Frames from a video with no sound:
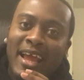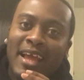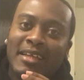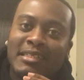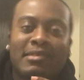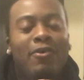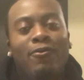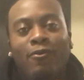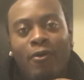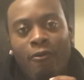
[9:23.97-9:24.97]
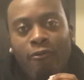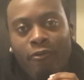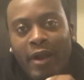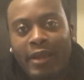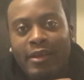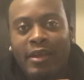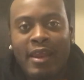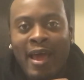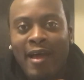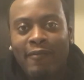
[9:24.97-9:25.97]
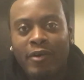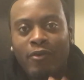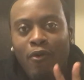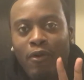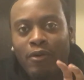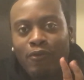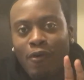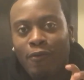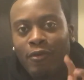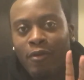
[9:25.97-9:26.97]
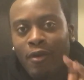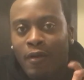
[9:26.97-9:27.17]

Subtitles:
is so Rick can have a quote-unquote